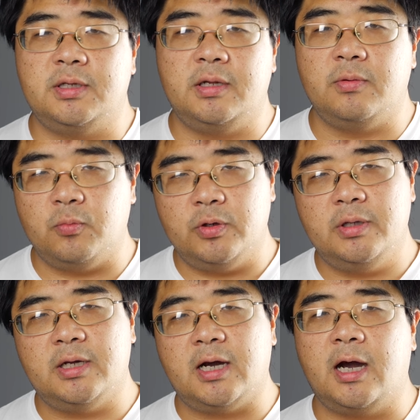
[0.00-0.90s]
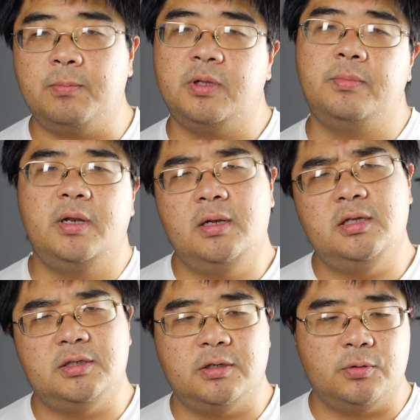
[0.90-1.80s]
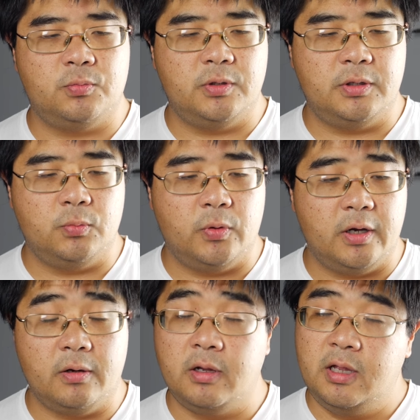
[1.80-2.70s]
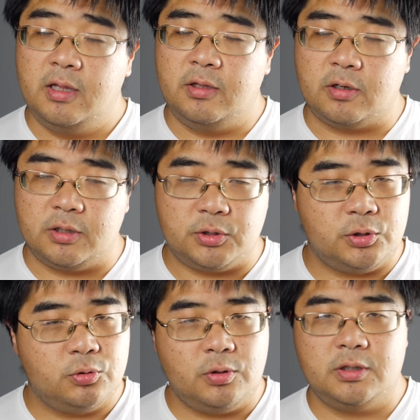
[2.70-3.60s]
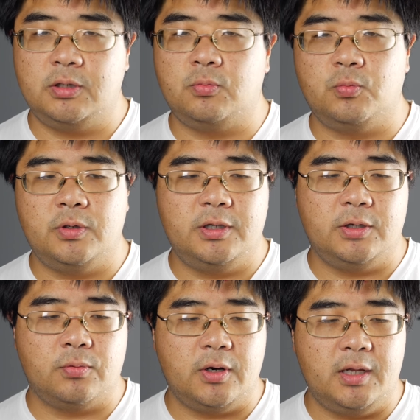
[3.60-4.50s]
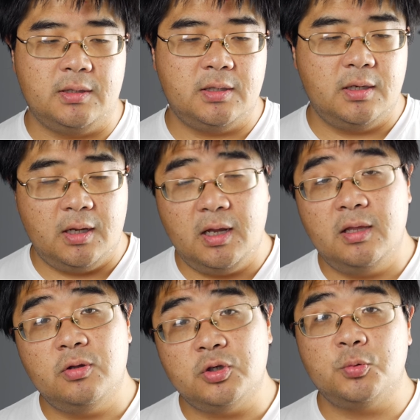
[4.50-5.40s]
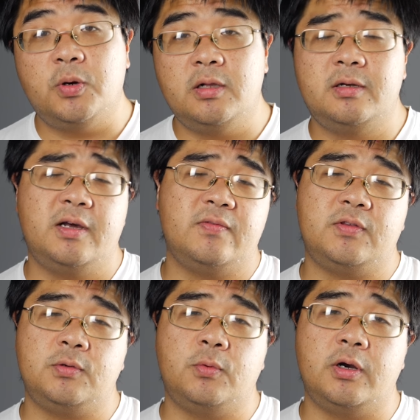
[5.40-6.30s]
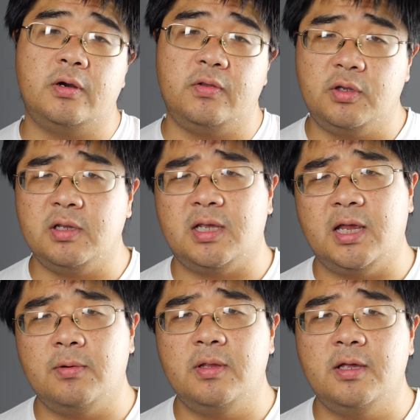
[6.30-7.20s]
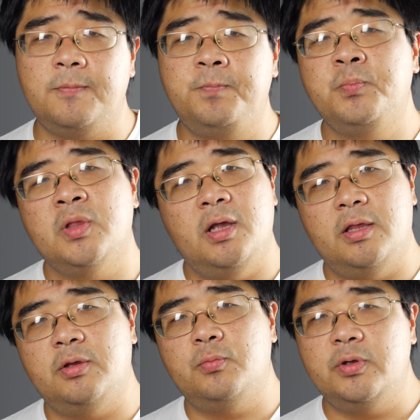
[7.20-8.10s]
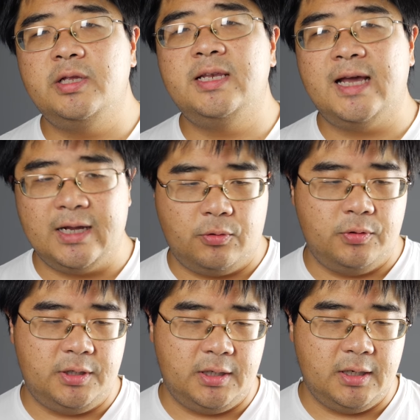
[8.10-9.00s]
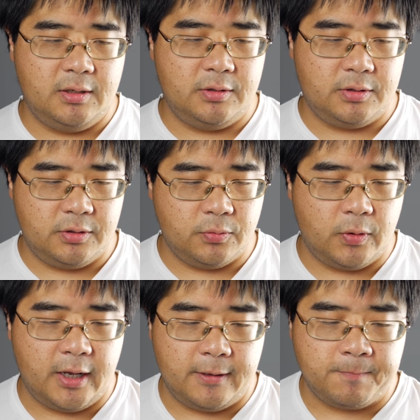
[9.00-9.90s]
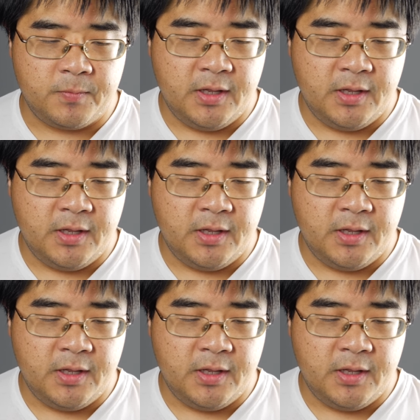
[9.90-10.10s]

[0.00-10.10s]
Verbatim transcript: They really complement each other really well. They're constructed really great and they're small enough to where you can carry them. They're really not going to get into your way.